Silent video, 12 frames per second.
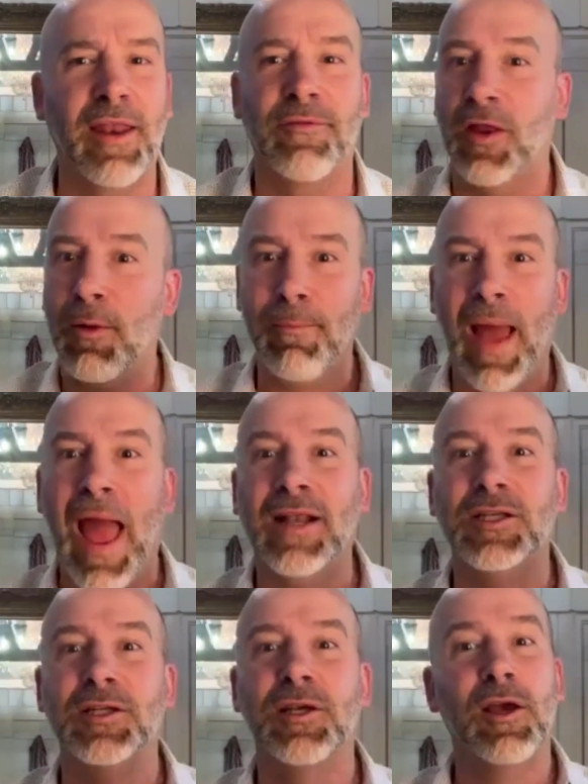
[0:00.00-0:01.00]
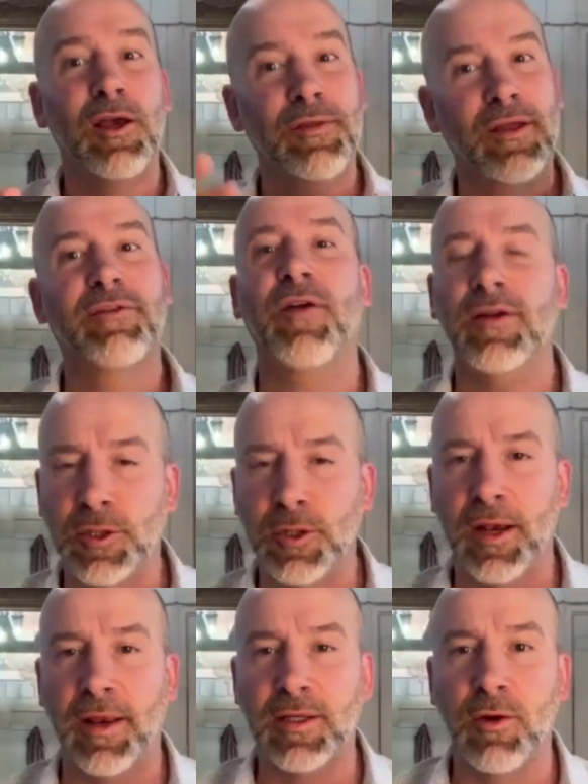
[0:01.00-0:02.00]
And if they don't match, that's
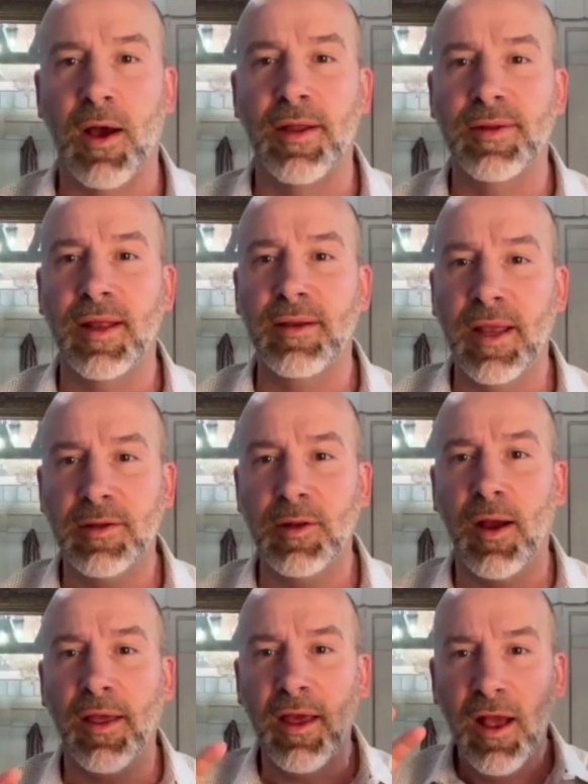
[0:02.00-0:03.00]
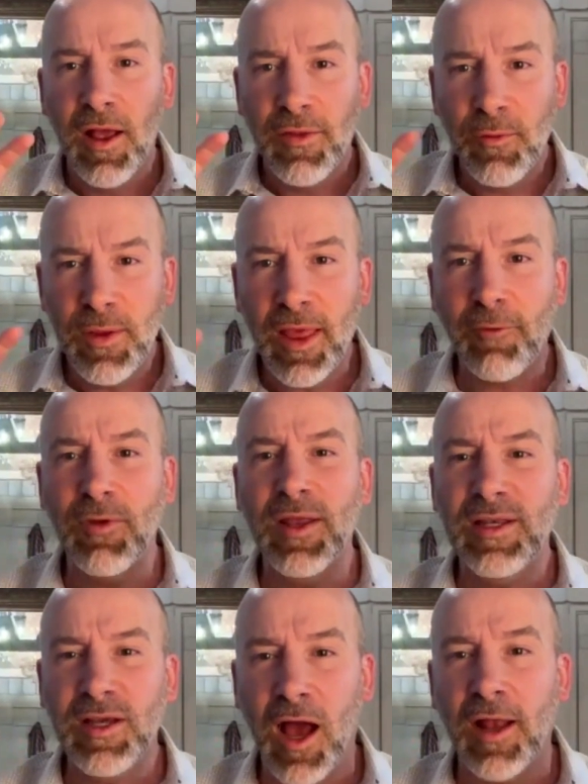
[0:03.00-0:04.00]
frustrating to us. And so we like really
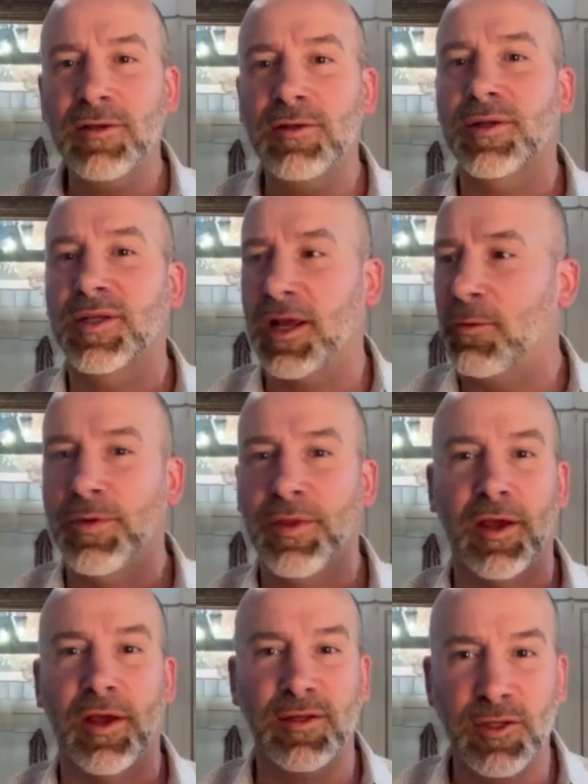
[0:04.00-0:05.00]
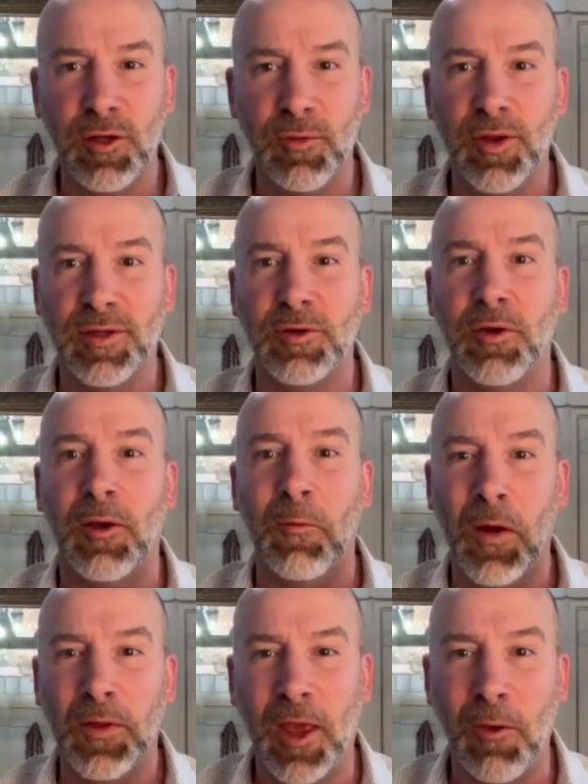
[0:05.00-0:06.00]
need to understand what the consumer is doing,
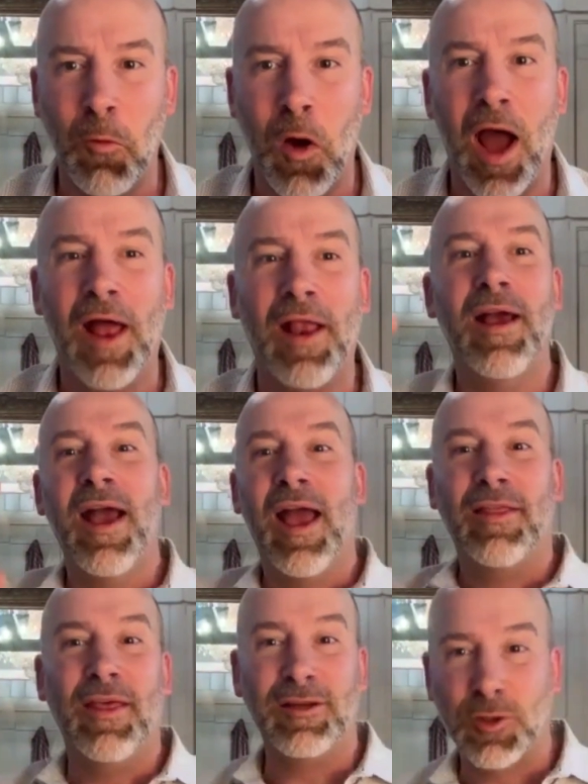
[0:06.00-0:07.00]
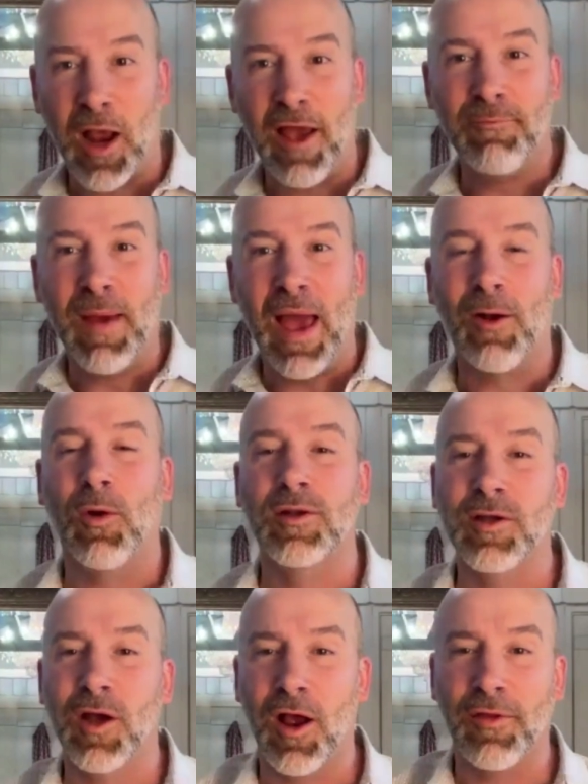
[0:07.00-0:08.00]
what they want, and then drive
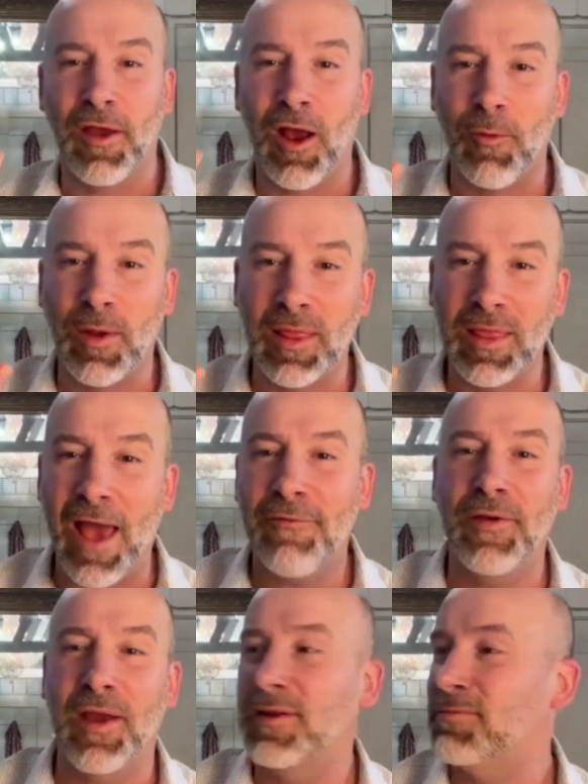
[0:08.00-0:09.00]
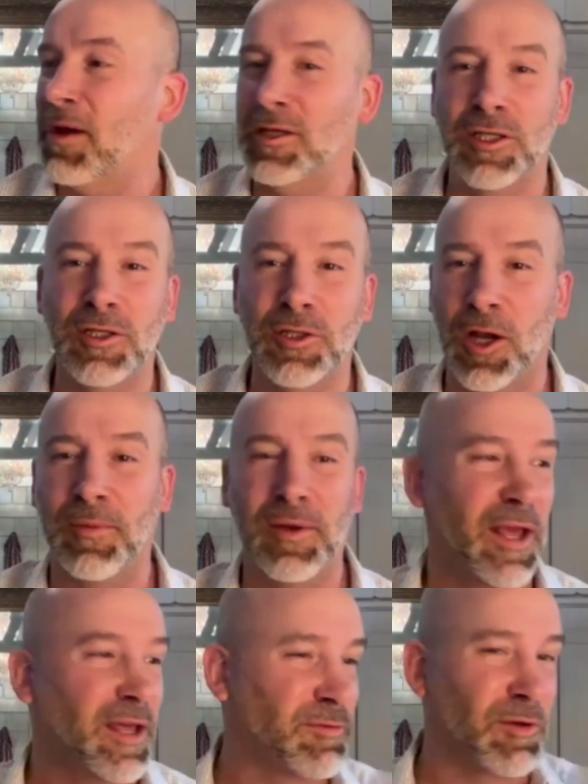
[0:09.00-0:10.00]
backwards. Are we laughing as much in
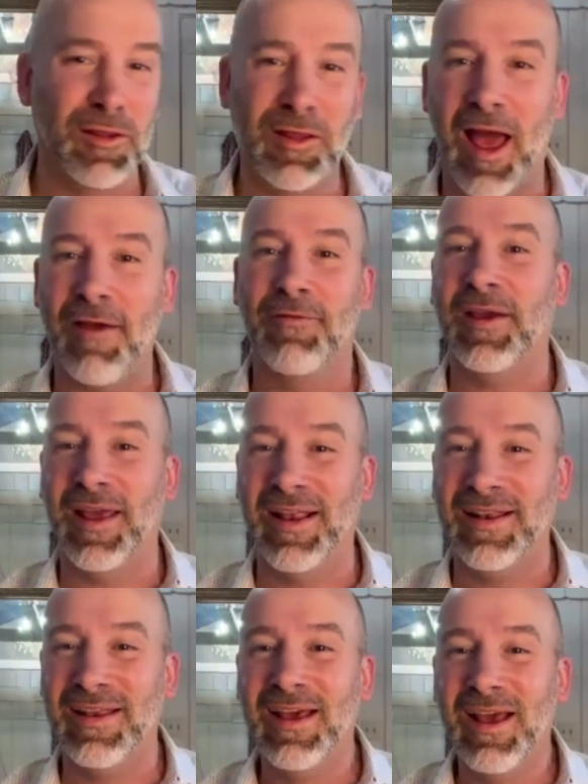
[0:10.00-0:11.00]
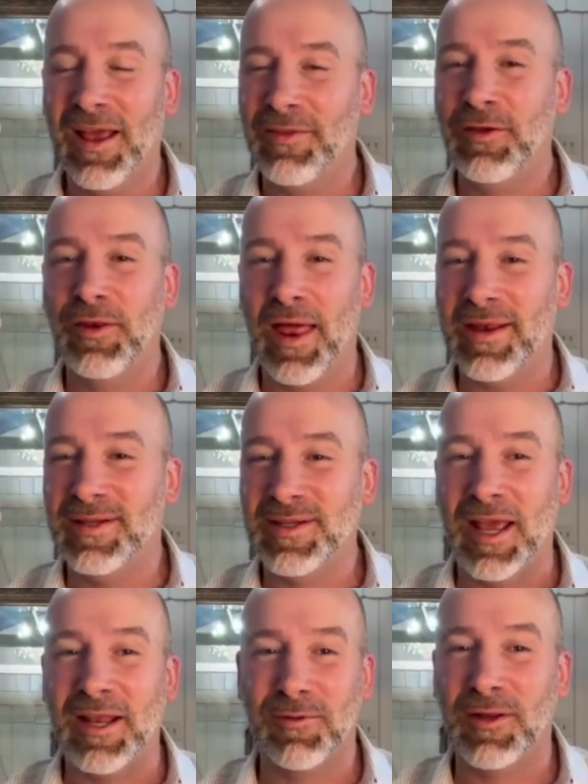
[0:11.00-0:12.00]
Germany as we're laughing in the United
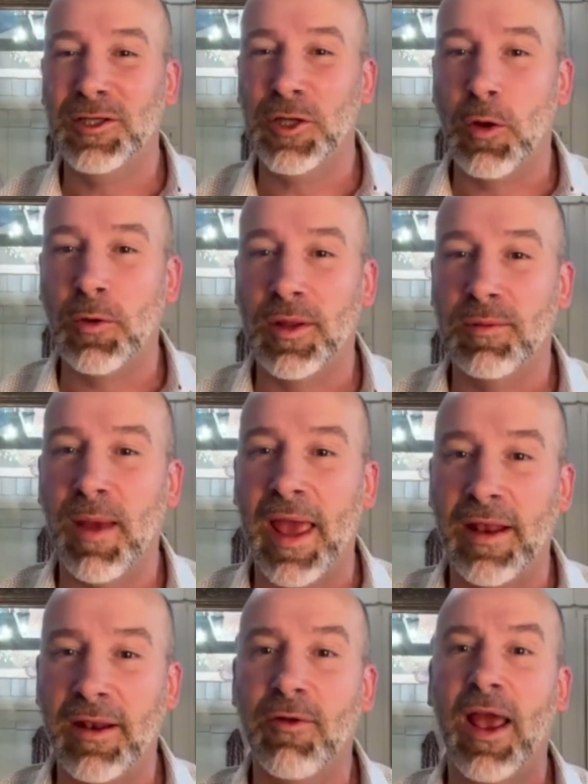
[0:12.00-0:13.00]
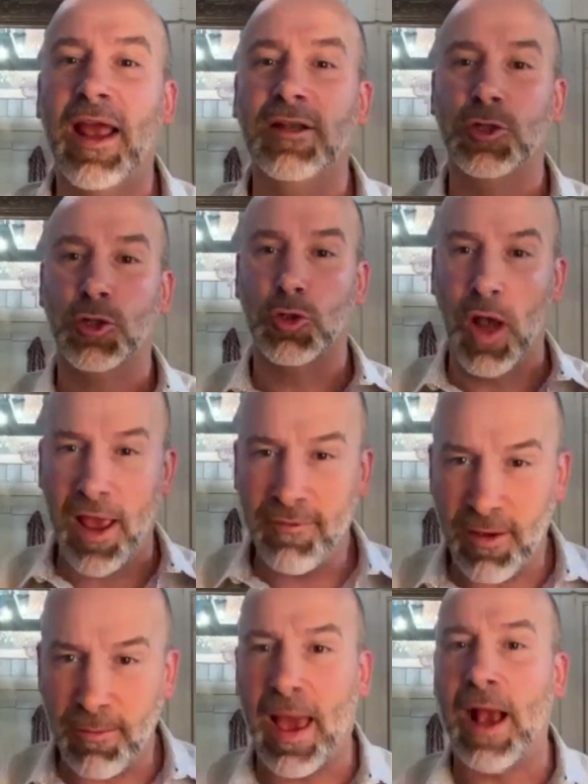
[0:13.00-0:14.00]
States when a joke is made, right? And
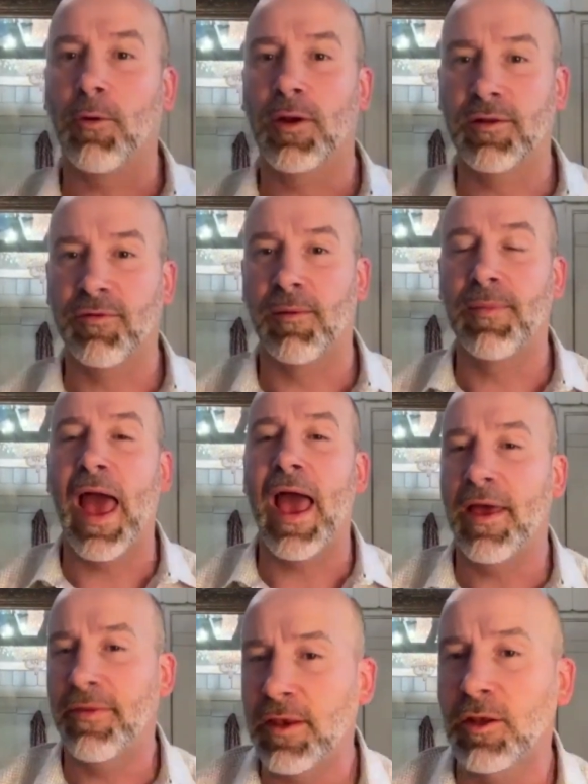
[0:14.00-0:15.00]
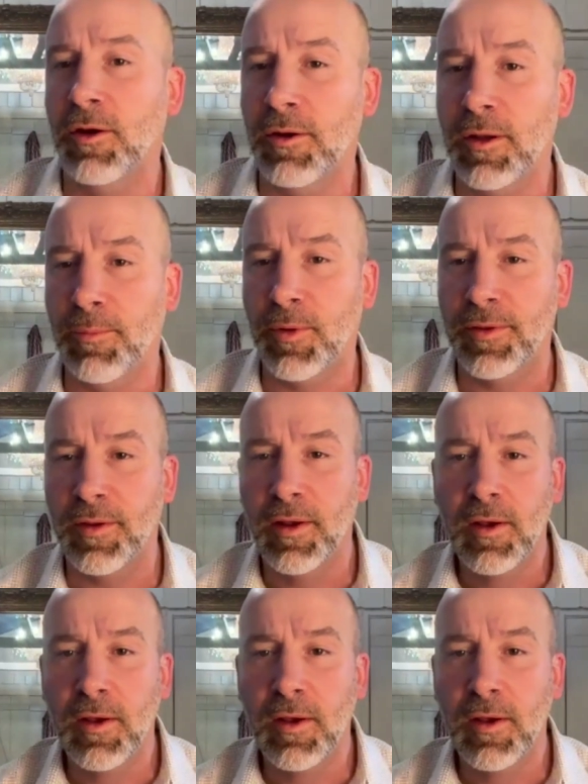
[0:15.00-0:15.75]
driving backwards from that, and then you put